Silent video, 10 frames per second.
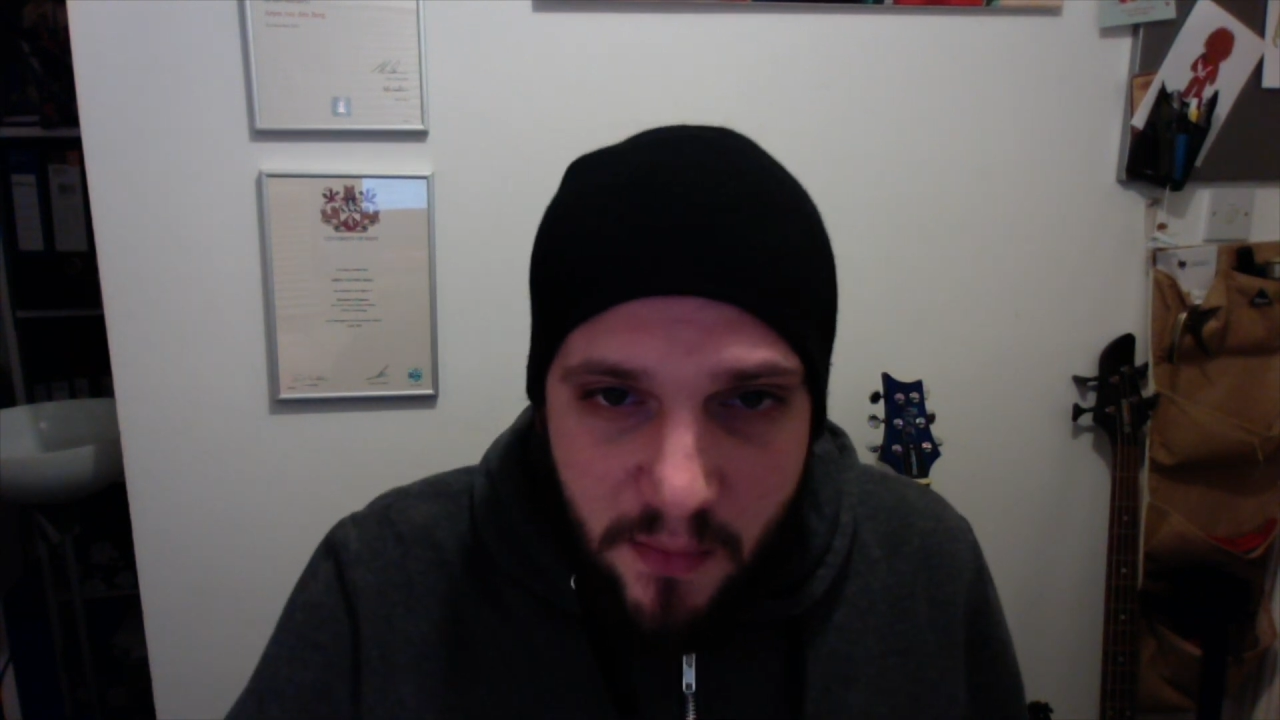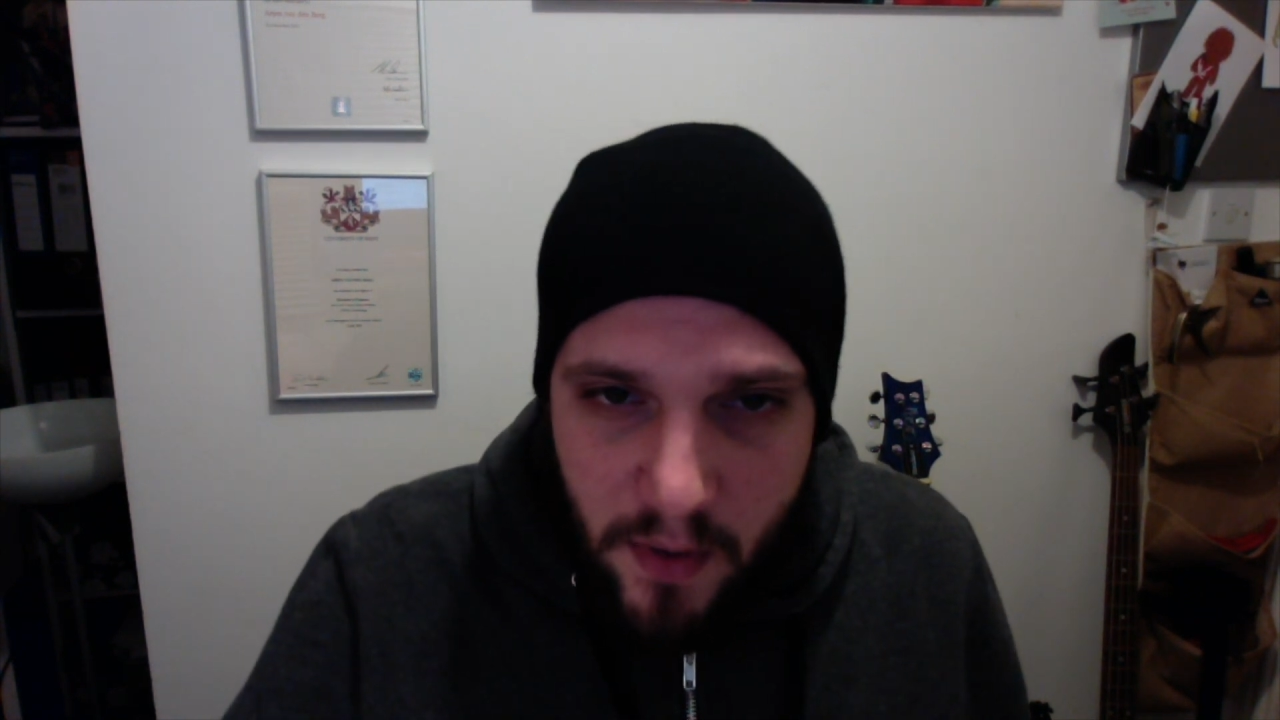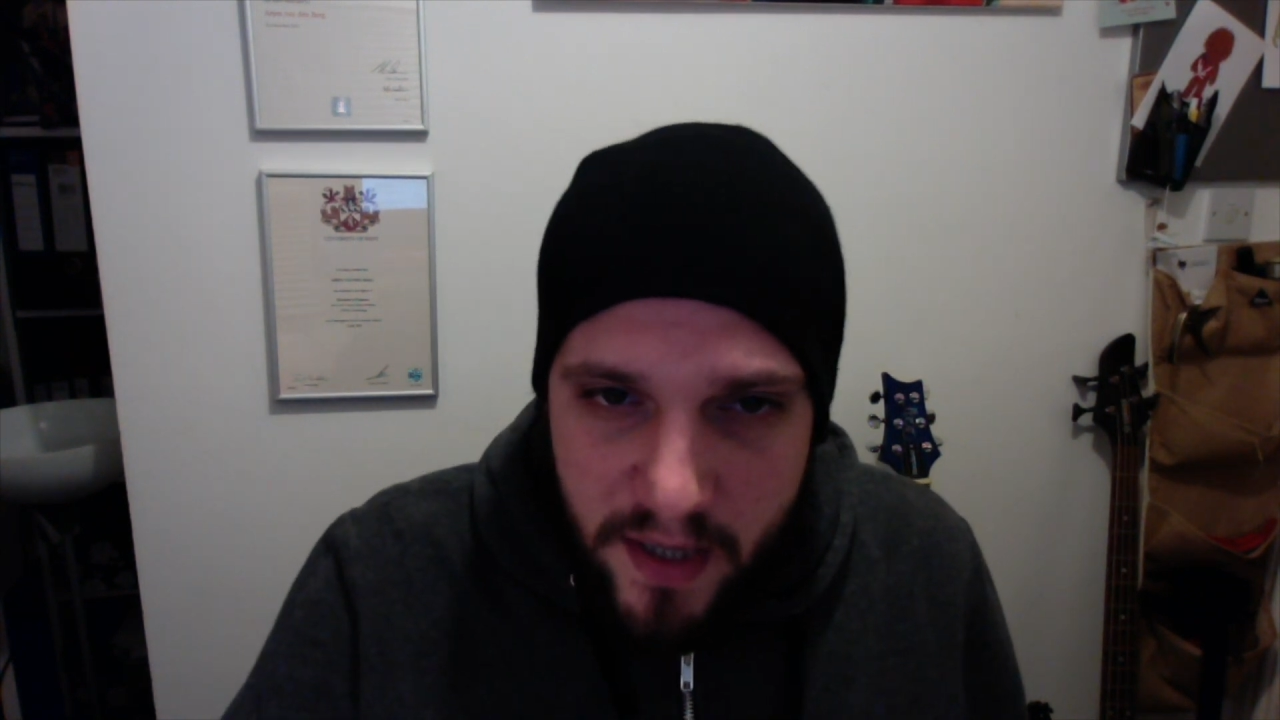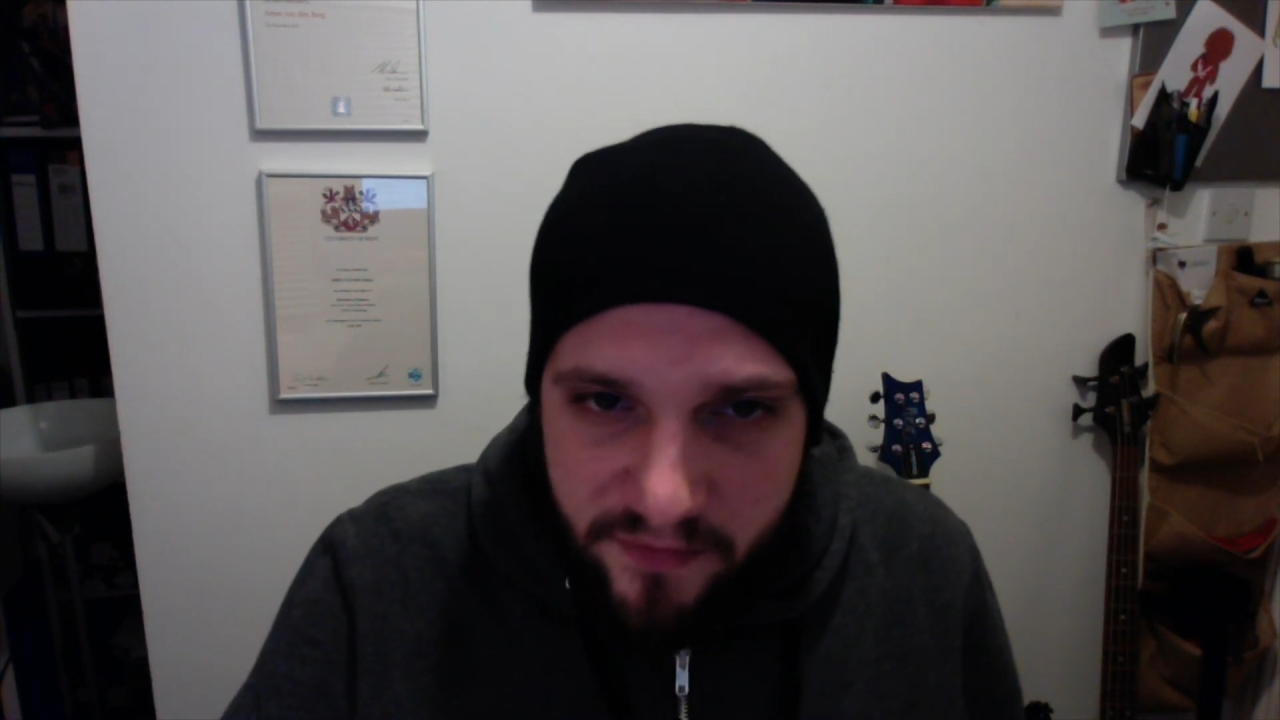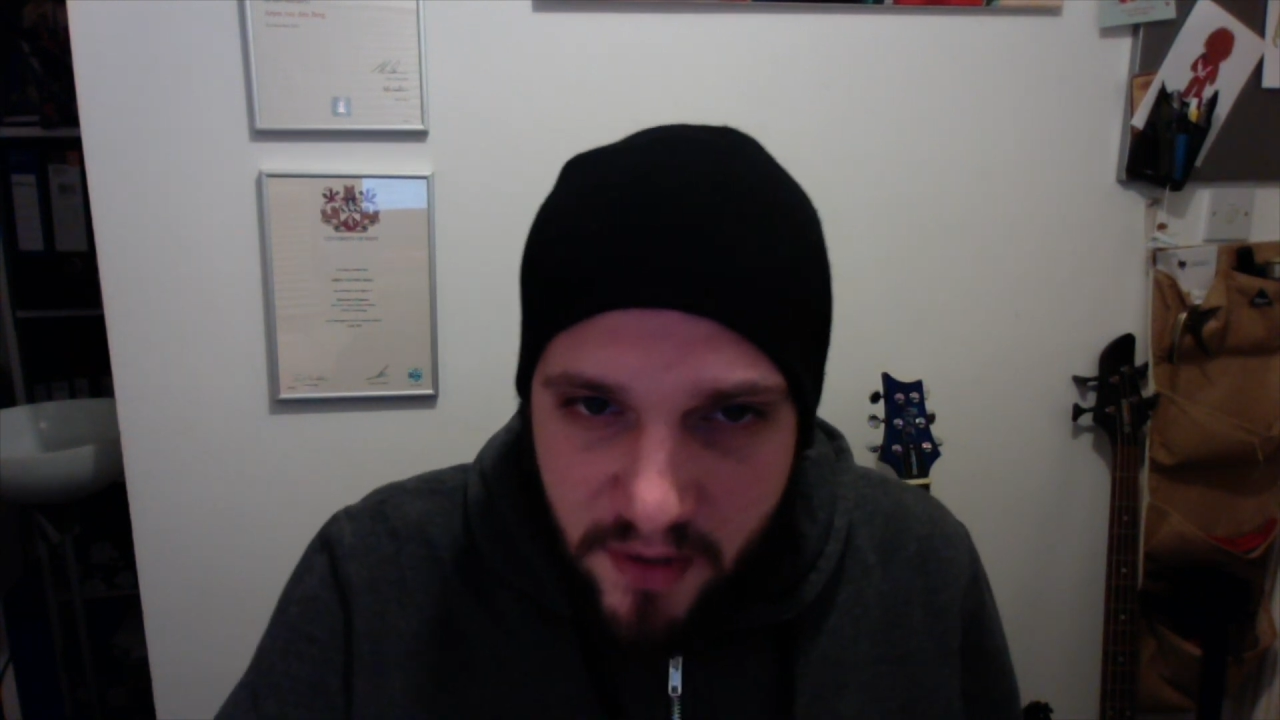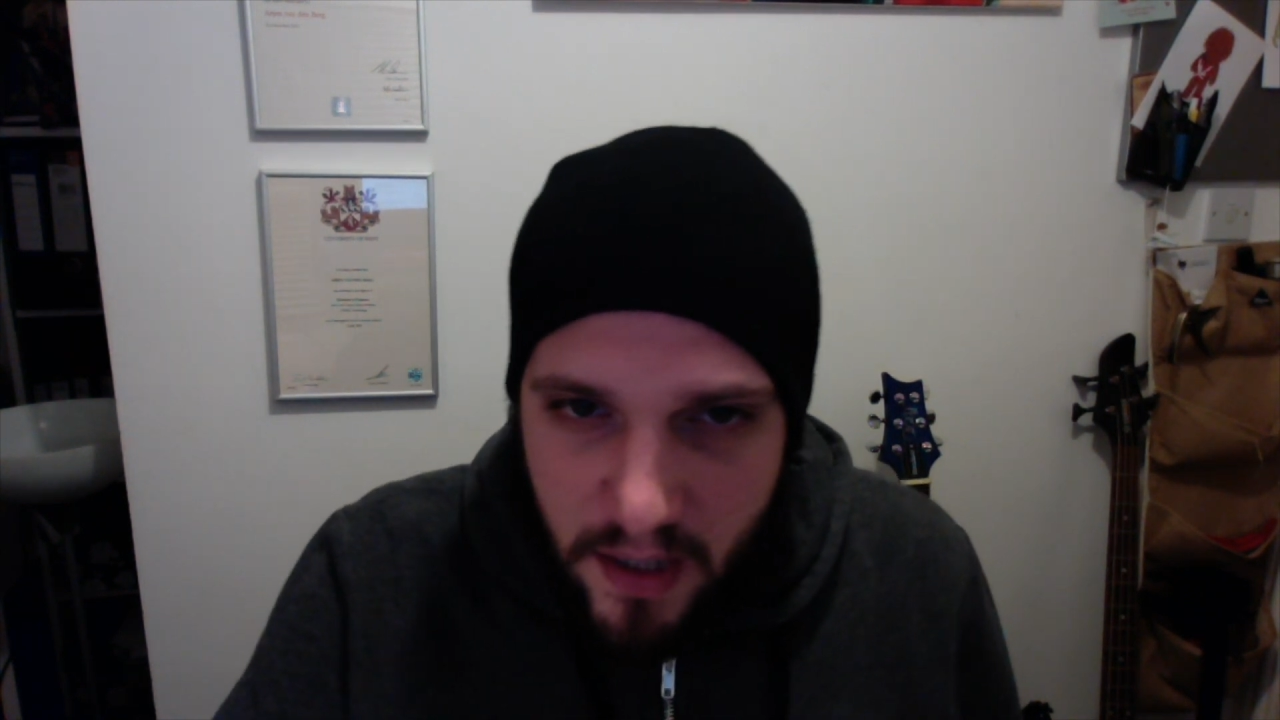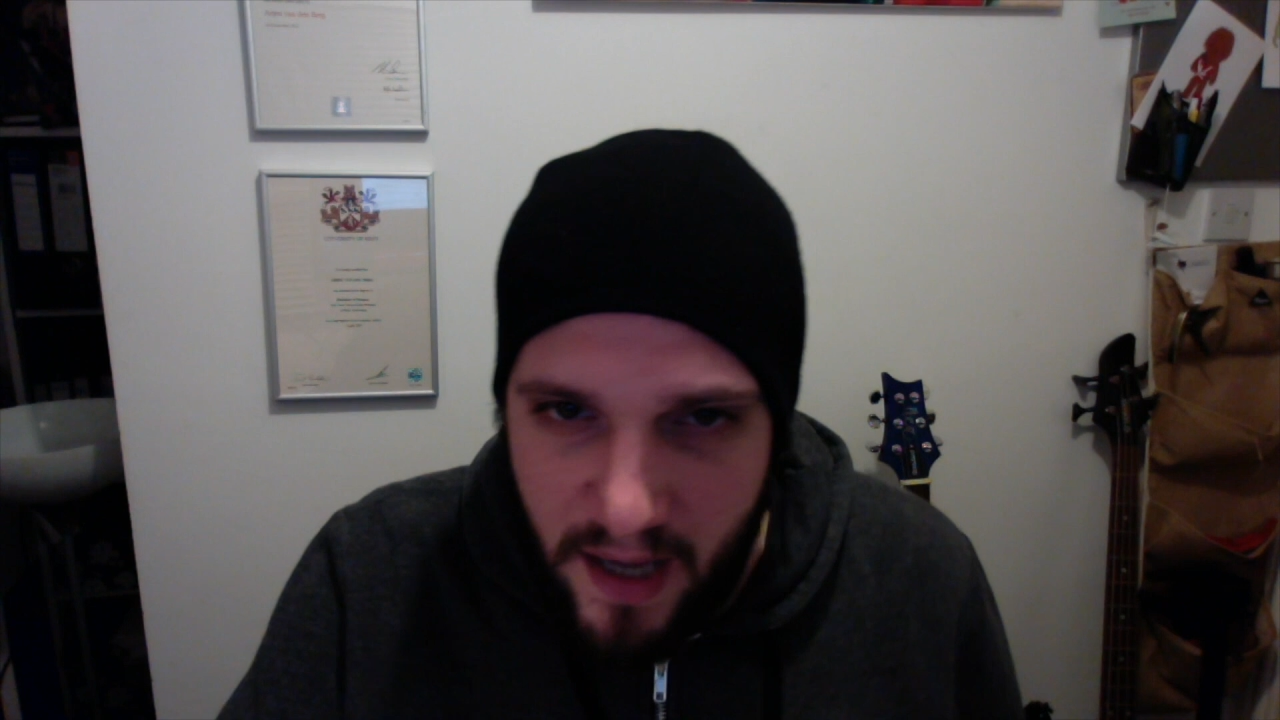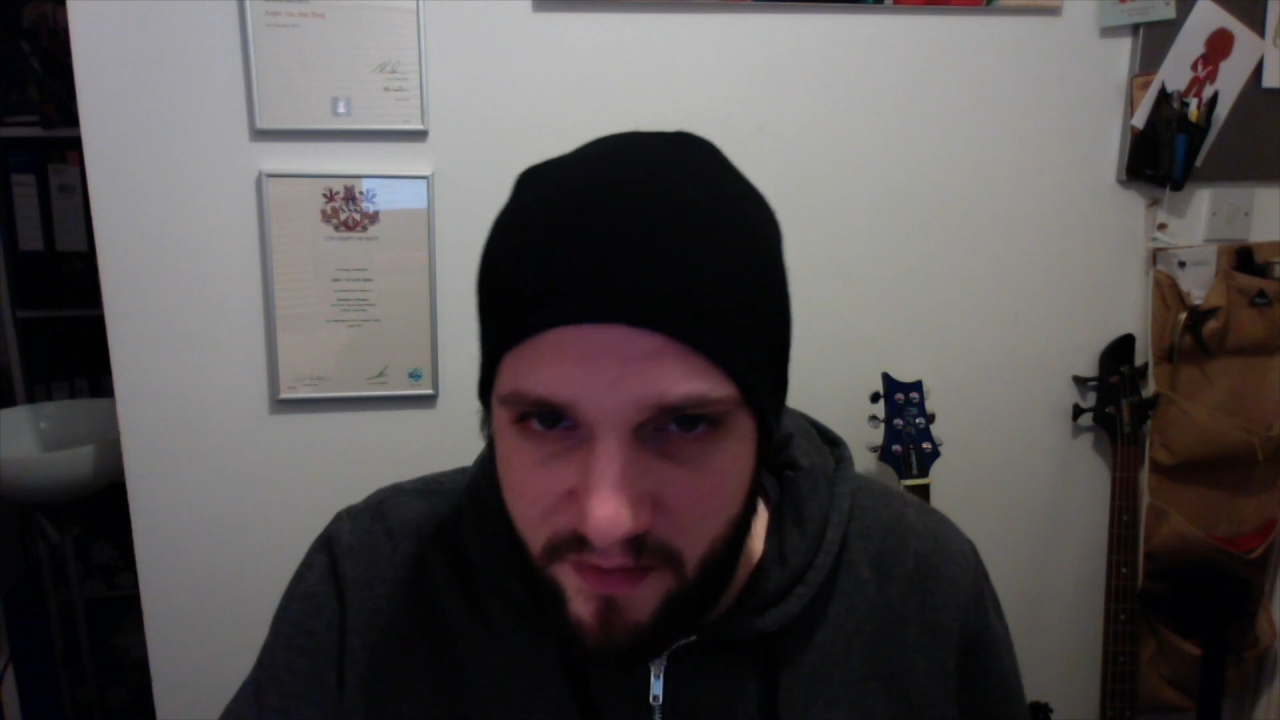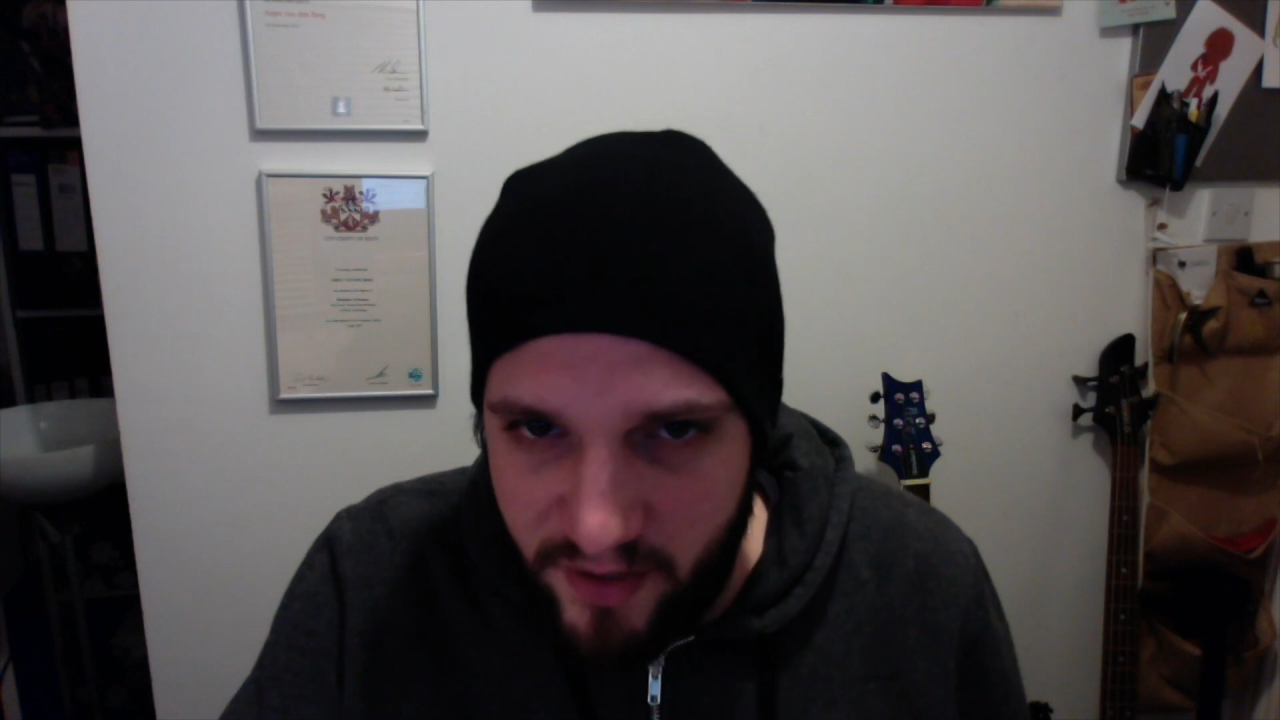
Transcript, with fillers: we've got to have